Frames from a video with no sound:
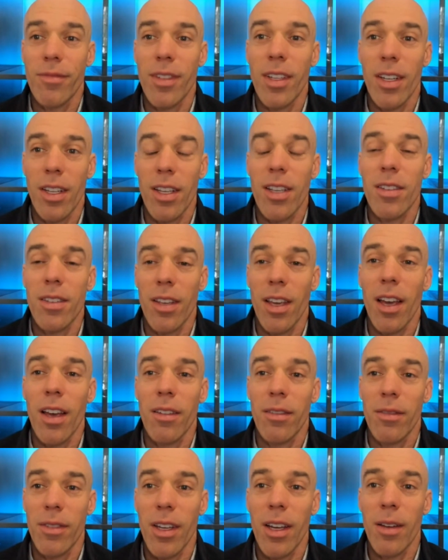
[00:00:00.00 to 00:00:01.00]
It is, yeah.
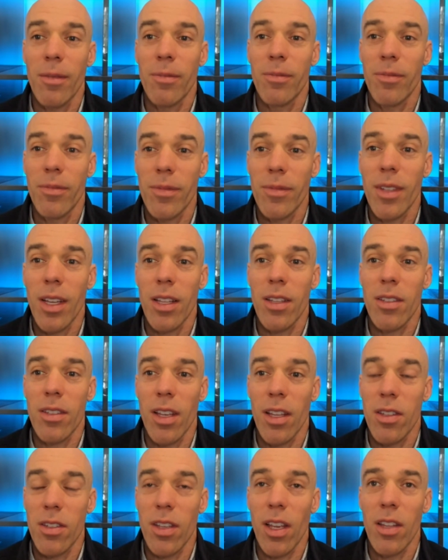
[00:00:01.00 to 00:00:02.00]

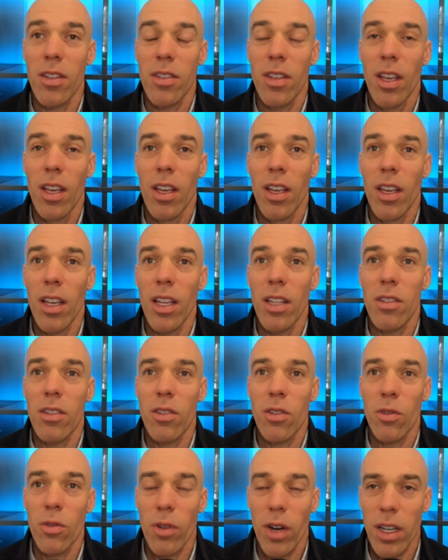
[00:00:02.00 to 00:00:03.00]
It's
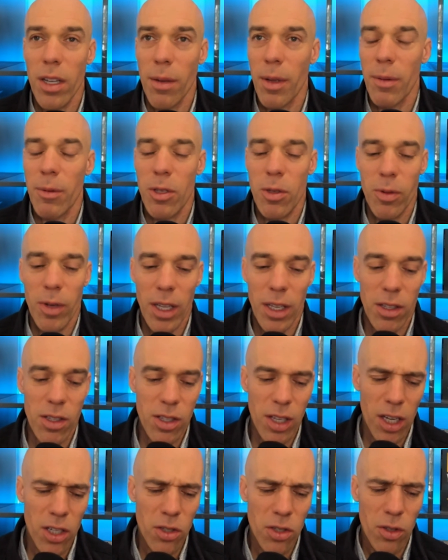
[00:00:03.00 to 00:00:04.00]
crazy. I mean, between
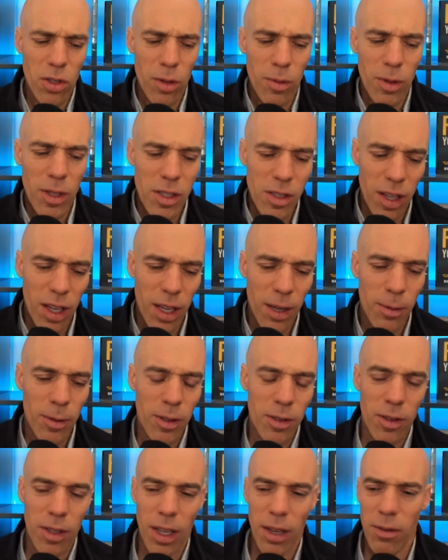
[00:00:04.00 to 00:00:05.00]
sexual human
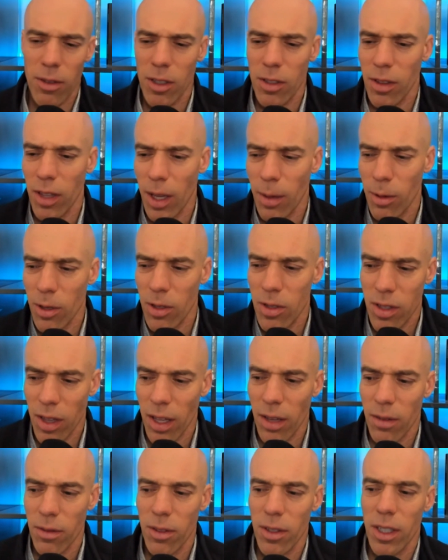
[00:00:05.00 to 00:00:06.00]
slavery, labor
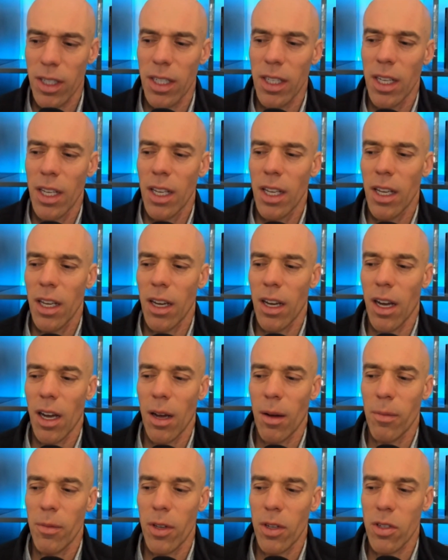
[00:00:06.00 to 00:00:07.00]
slavery,
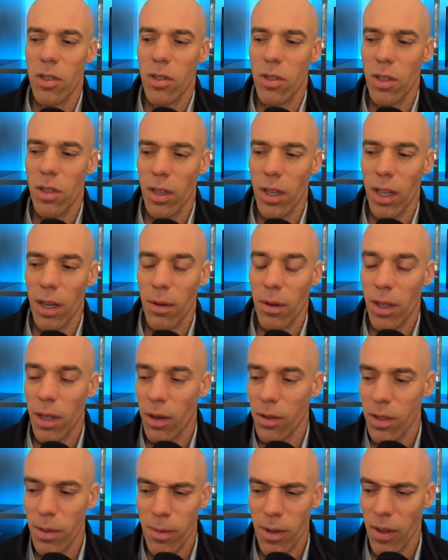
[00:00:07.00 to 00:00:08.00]
and
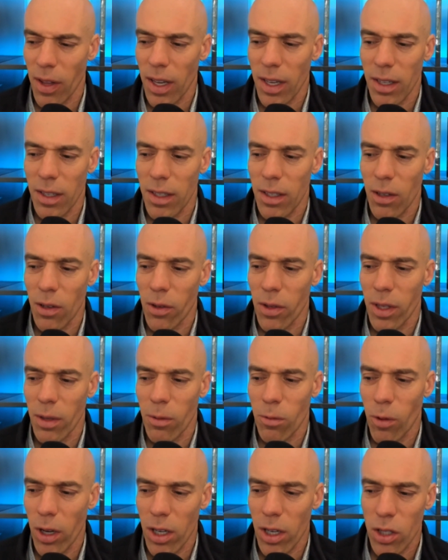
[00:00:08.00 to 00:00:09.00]
something like
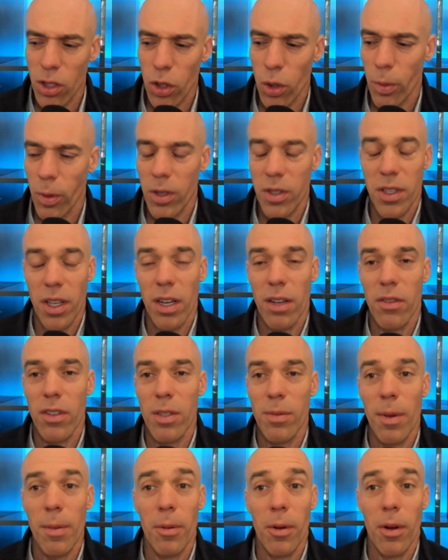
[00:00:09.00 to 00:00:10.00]
only 1 or 2% of
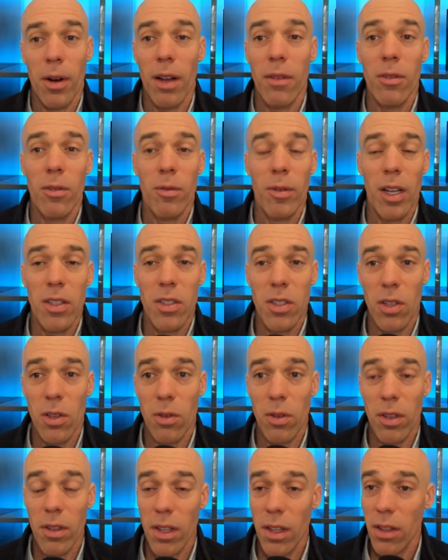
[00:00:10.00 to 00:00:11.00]
these people are ever
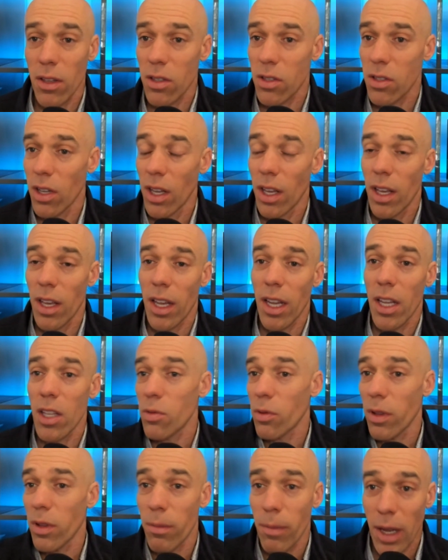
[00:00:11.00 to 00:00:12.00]
rescued, and then it gets
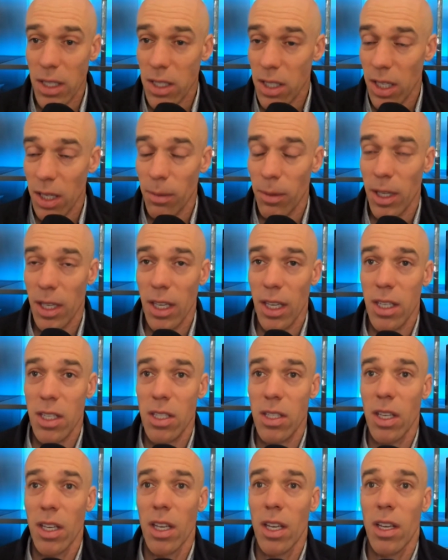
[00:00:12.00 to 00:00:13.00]
really messy
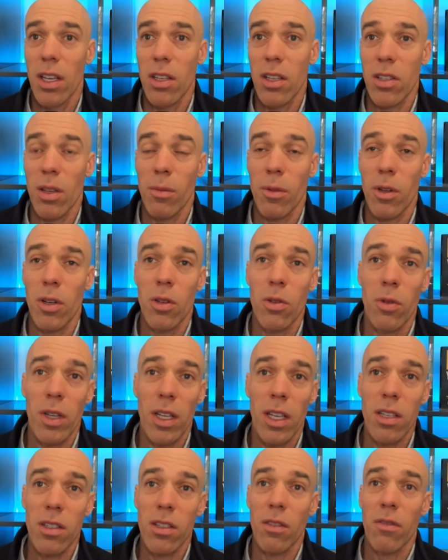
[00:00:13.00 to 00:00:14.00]
because someone who
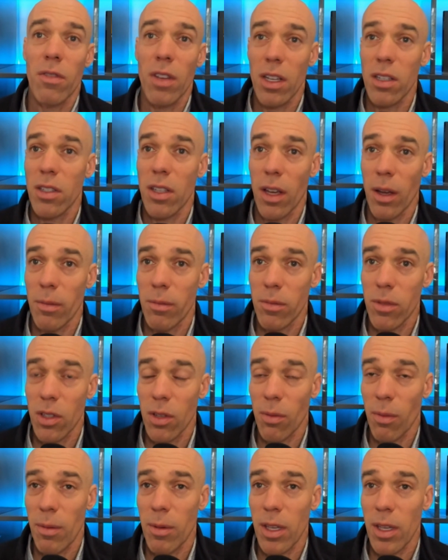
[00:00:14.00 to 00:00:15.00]
is a victim,
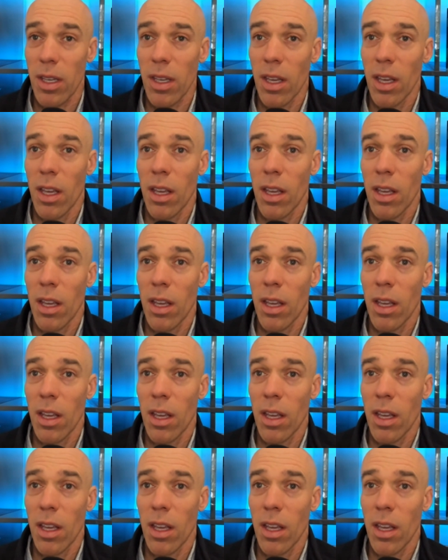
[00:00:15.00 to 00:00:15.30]
maybe